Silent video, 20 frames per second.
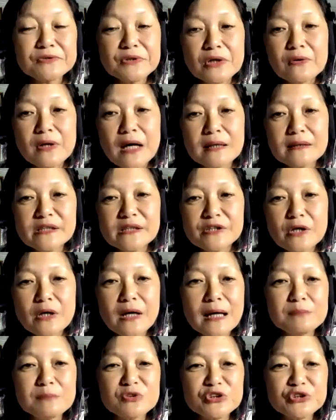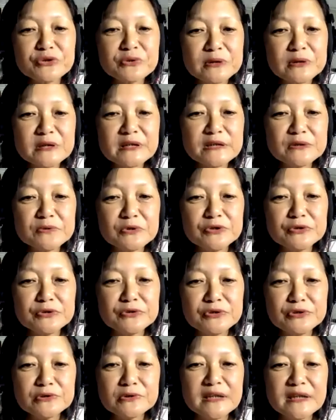I you know I'm sure you could
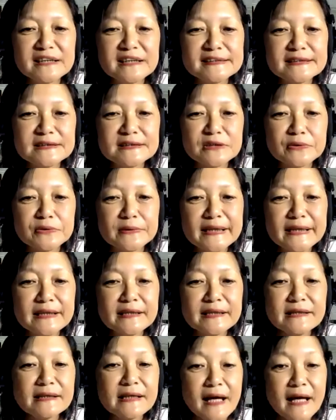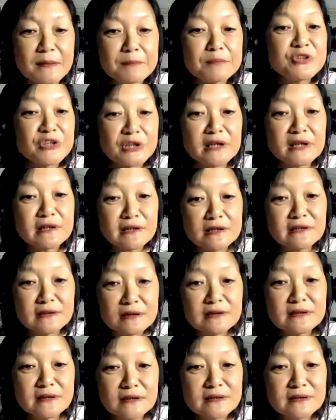do a screen capture.
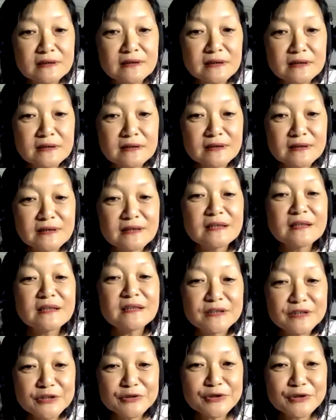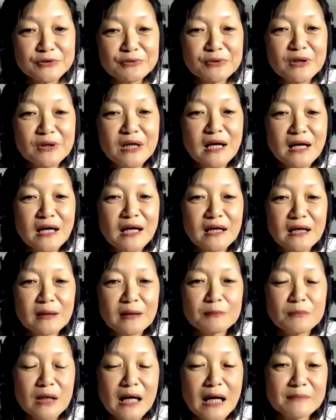You know, um,
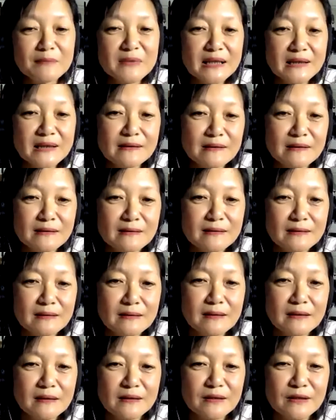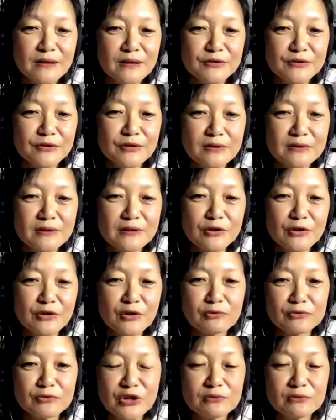I mean, you know,
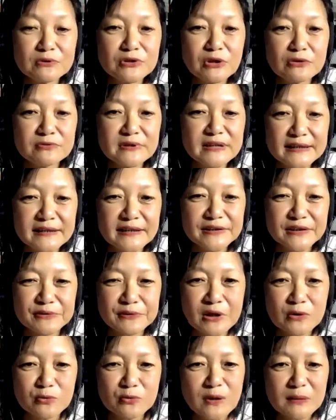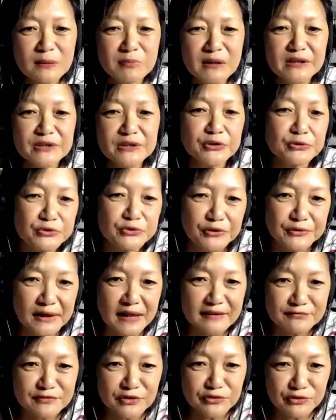don't don't take it the wrong way, but you don't have
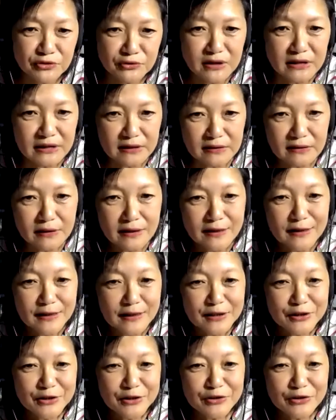to do it. Right.